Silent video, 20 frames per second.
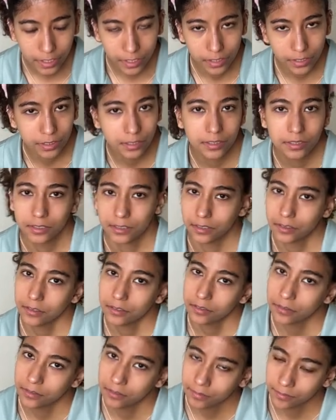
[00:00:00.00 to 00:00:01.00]
listen,
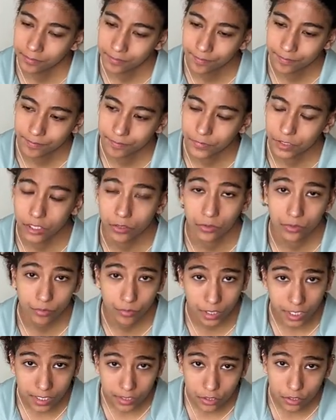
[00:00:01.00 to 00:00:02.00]
those
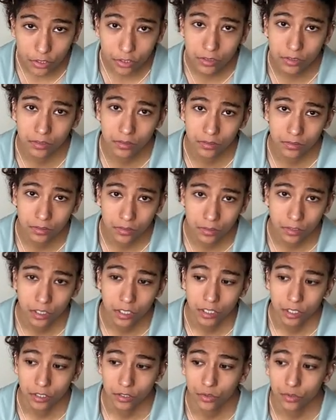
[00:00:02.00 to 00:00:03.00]
razors,
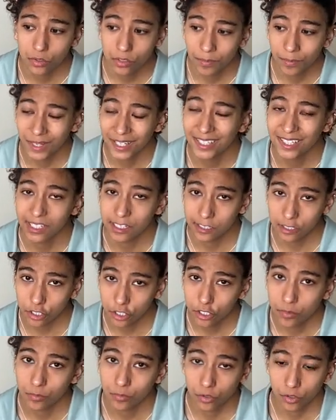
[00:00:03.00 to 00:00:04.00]
you spend a
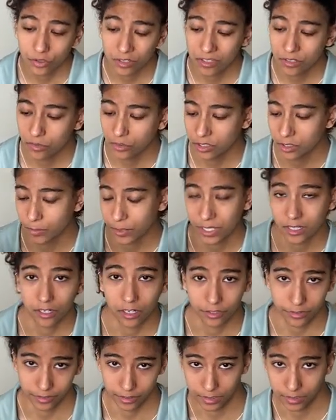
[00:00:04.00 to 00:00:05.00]
year more than you'll spend
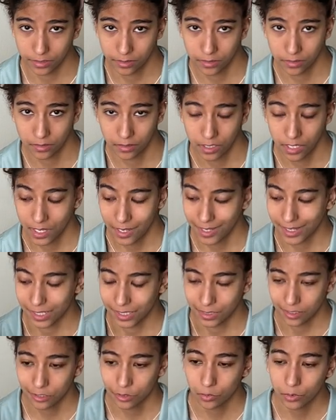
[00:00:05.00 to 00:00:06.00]
on this. And
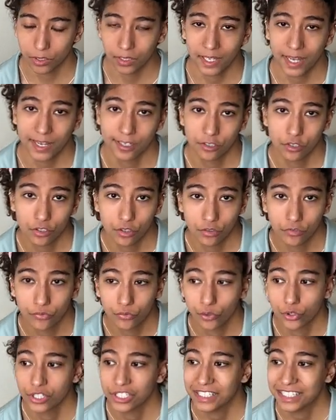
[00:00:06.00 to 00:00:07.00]
this will last you
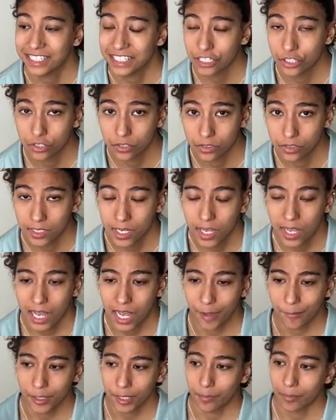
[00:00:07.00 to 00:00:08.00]
for years.
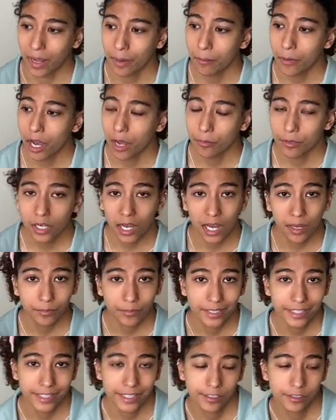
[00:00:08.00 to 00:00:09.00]
I mean, my mom got
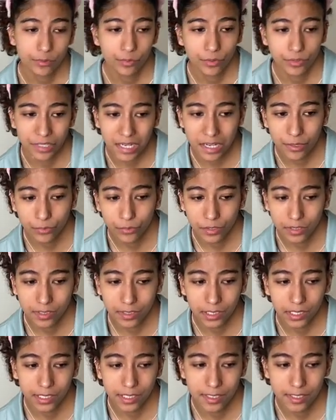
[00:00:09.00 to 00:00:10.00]
me this when I was
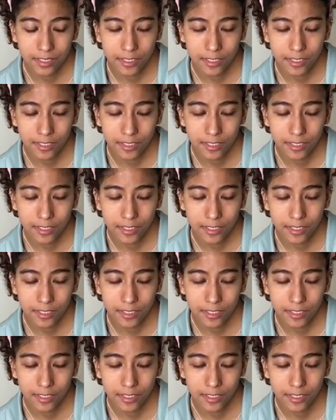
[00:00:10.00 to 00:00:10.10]
like